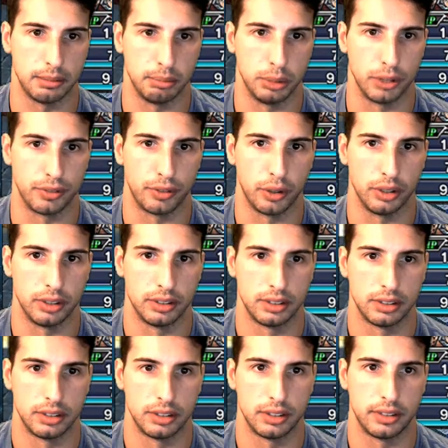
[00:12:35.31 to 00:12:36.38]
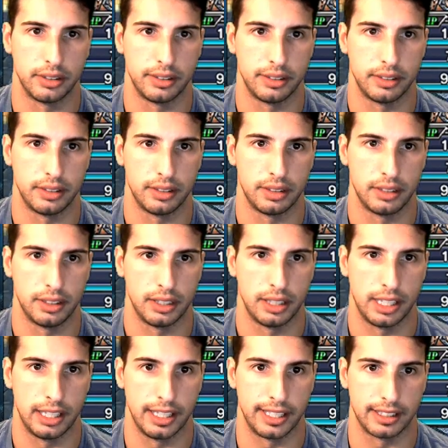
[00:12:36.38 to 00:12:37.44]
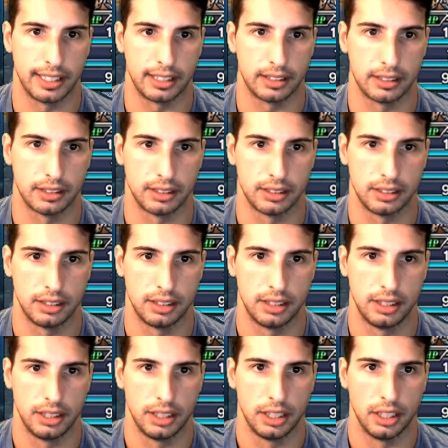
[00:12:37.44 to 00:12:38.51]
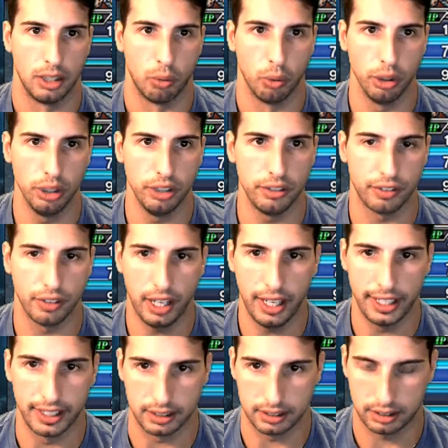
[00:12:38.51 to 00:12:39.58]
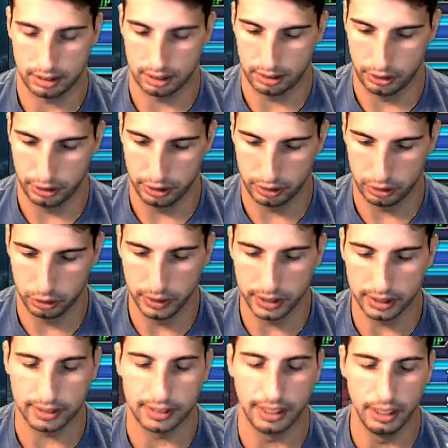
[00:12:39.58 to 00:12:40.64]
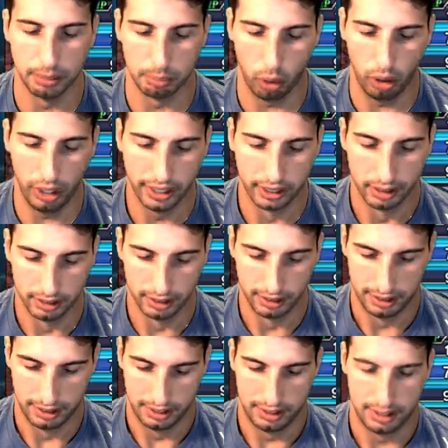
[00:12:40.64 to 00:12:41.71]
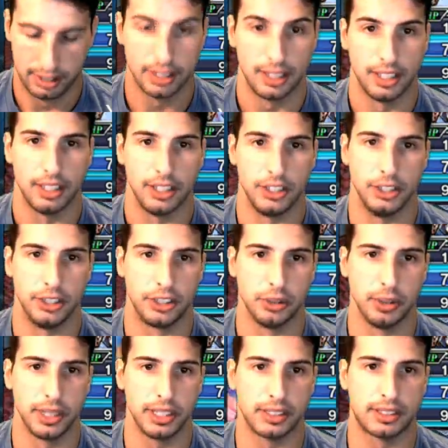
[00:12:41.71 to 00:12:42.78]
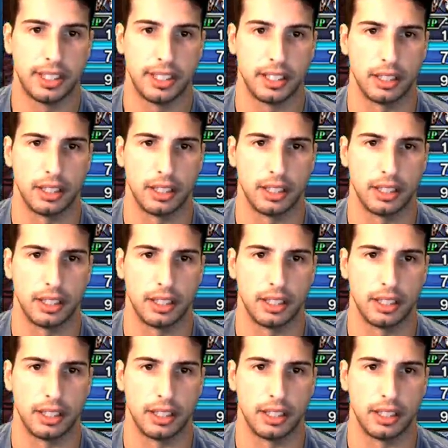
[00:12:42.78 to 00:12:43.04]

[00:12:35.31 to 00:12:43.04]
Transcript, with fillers: Beautiful. I like that. War of Light. You're doing the thing, boy. You're doing the thing.